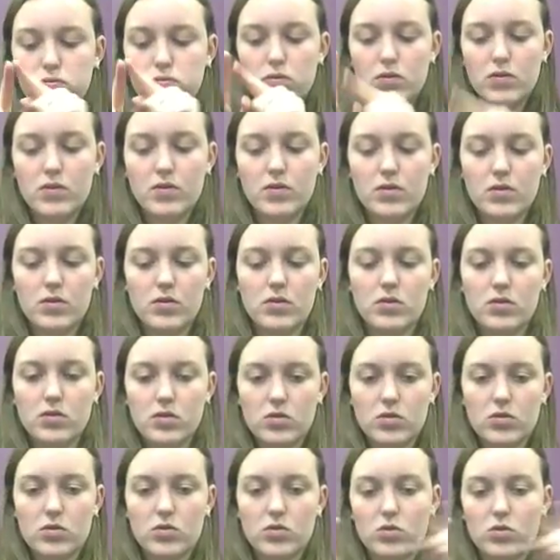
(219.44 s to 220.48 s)
They would
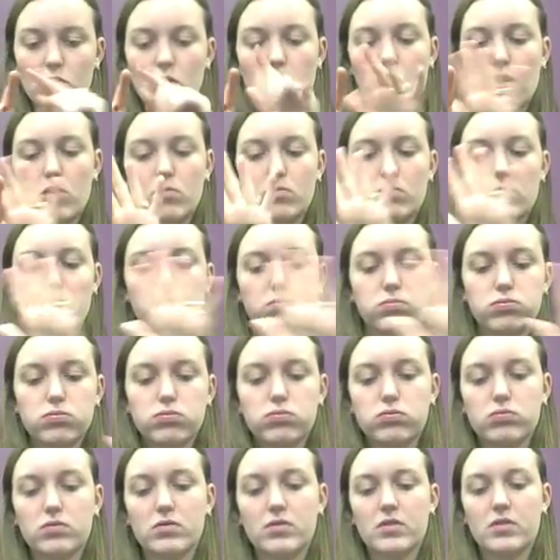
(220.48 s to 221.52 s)
cover them with
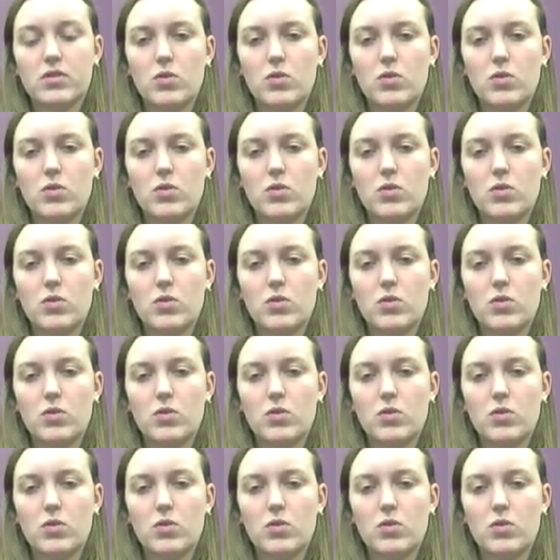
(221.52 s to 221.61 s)
squares.